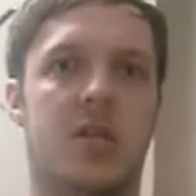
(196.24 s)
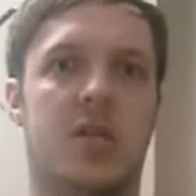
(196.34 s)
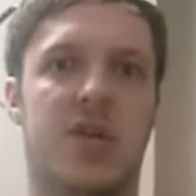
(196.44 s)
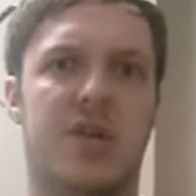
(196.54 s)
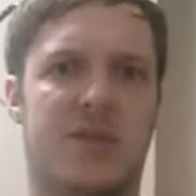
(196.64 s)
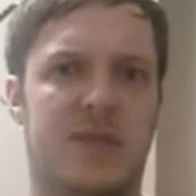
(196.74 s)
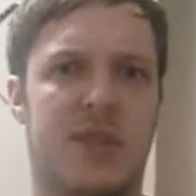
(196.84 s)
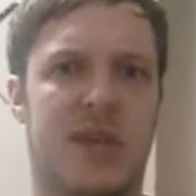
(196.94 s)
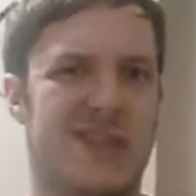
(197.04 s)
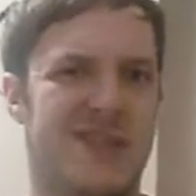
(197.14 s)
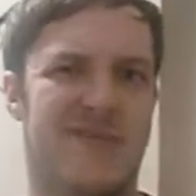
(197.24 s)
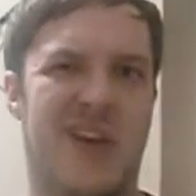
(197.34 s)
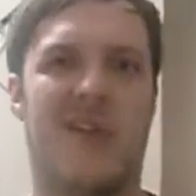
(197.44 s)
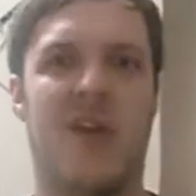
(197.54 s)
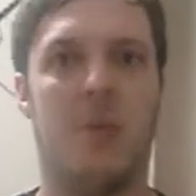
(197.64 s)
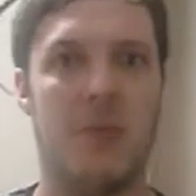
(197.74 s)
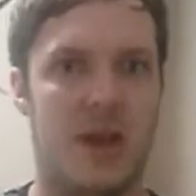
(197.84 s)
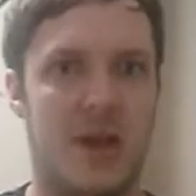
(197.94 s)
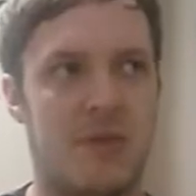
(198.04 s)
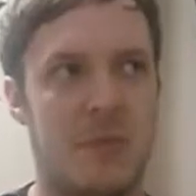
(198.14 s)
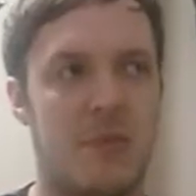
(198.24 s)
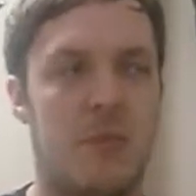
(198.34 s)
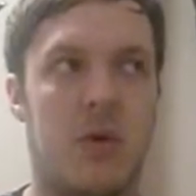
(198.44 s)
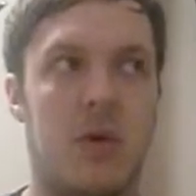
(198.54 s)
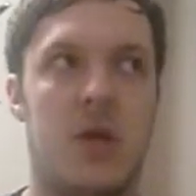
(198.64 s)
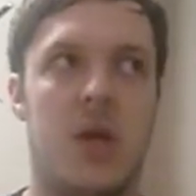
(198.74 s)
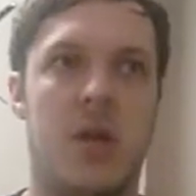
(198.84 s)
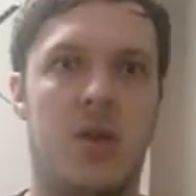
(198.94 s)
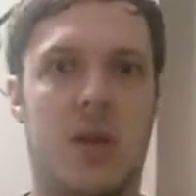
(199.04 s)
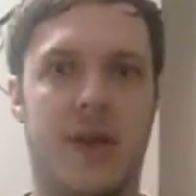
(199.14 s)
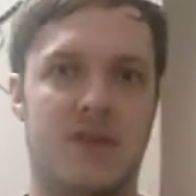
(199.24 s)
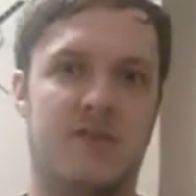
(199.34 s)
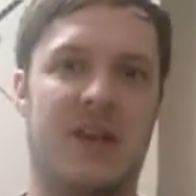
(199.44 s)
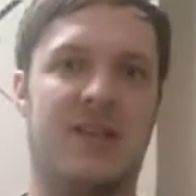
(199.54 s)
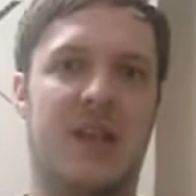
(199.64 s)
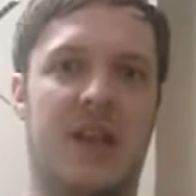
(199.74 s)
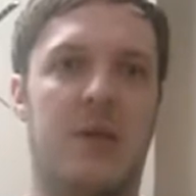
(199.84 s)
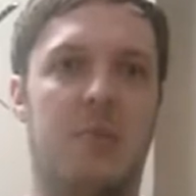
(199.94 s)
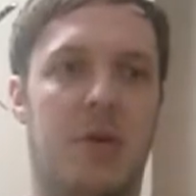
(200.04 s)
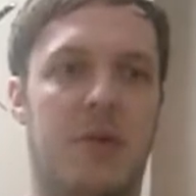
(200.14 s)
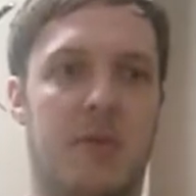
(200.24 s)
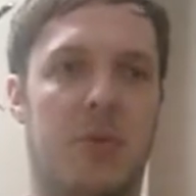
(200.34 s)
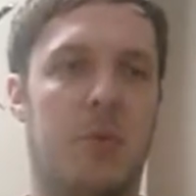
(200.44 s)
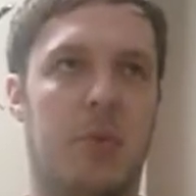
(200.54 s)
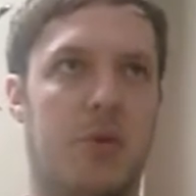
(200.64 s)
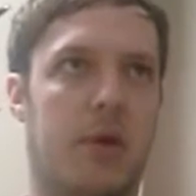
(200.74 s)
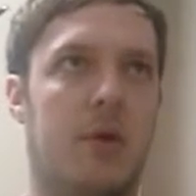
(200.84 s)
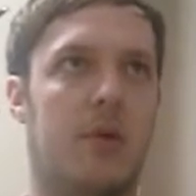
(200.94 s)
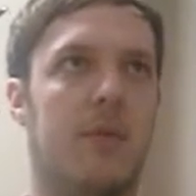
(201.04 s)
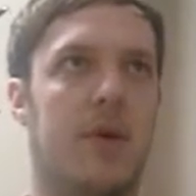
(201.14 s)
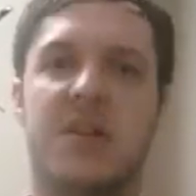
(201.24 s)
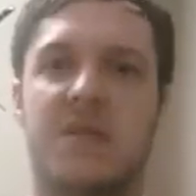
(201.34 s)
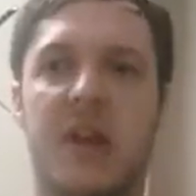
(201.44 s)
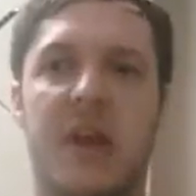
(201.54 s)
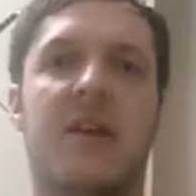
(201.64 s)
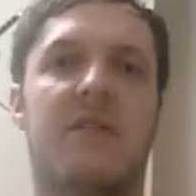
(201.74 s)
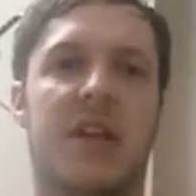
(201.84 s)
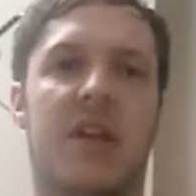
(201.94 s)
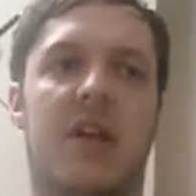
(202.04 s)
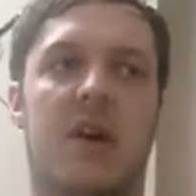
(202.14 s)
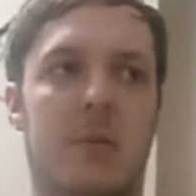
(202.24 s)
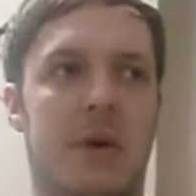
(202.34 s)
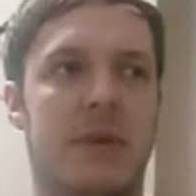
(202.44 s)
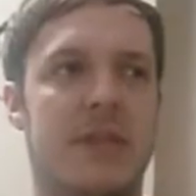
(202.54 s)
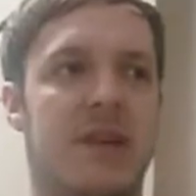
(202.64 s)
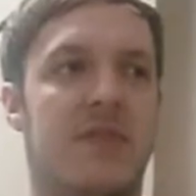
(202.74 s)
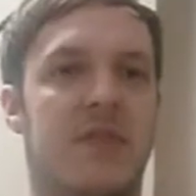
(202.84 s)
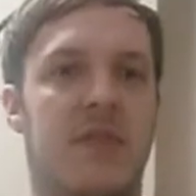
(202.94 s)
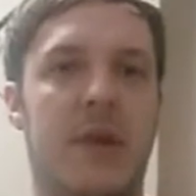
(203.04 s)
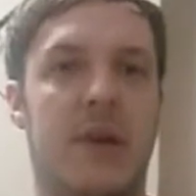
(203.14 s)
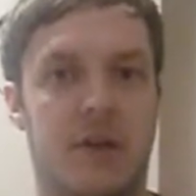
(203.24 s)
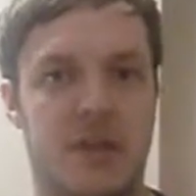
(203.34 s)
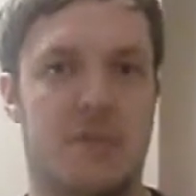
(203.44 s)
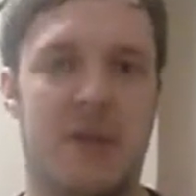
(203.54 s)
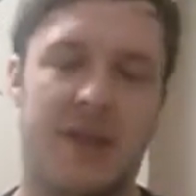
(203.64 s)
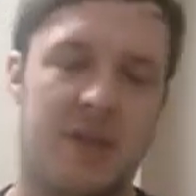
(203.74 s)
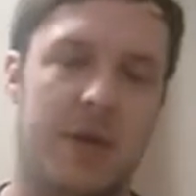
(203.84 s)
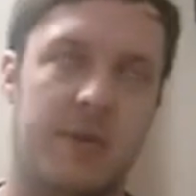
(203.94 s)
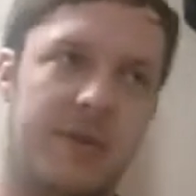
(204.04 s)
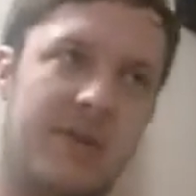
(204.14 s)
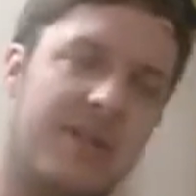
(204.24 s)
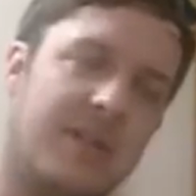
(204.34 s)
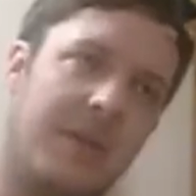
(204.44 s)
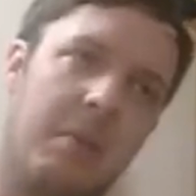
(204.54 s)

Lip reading: do different things and vary up my life a bit more. Not, like, drastically, but it would be pretty cool. I feel like I've learned a lot about myself, even though I can't explain at the moment, which is, like,